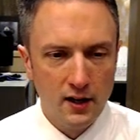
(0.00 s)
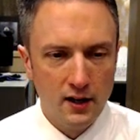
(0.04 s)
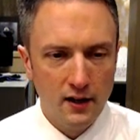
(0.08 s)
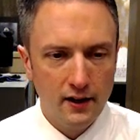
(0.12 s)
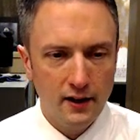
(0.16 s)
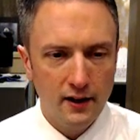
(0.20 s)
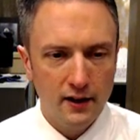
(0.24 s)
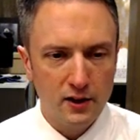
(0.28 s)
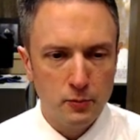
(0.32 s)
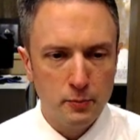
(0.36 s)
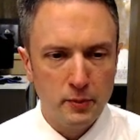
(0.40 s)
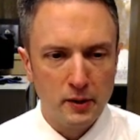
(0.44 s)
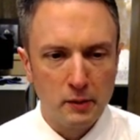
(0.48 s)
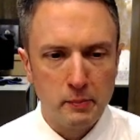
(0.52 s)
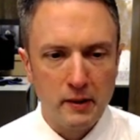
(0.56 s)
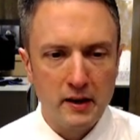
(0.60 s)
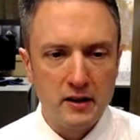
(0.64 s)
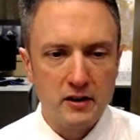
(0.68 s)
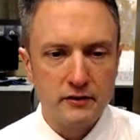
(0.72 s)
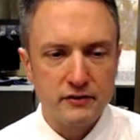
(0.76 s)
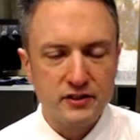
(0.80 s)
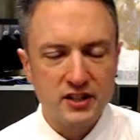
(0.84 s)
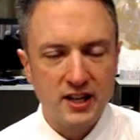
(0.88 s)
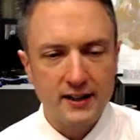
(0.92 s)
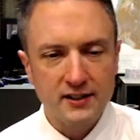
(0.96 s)
uh, the Big
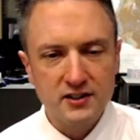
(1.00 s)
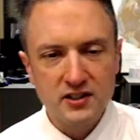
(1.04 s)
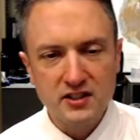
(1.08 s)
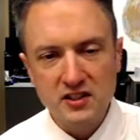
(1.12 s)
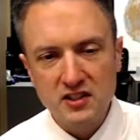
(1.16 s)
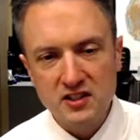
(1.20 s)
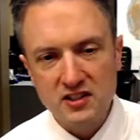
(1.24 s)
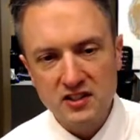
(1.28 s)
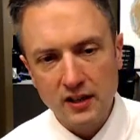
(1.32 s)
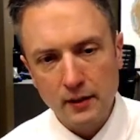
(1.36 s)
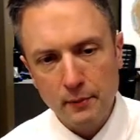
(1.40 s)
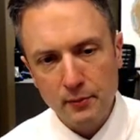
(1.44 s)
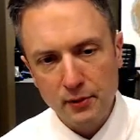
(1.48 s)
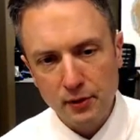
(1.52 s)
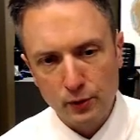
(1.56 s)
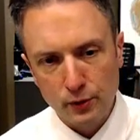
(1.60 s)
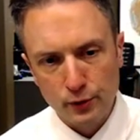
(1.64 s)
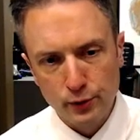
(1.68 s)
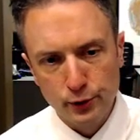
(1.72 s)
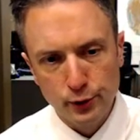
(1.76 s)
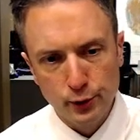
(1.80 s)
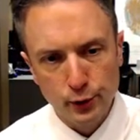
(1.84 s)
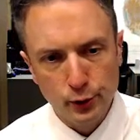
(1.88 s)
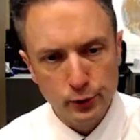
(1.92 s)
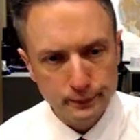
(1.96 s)
Bend of Texas up
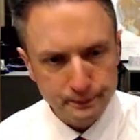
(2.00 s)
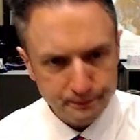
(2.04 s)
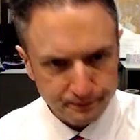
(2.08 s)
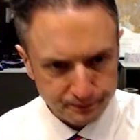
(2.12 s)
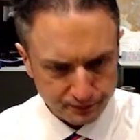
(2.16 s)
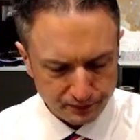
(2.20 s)
through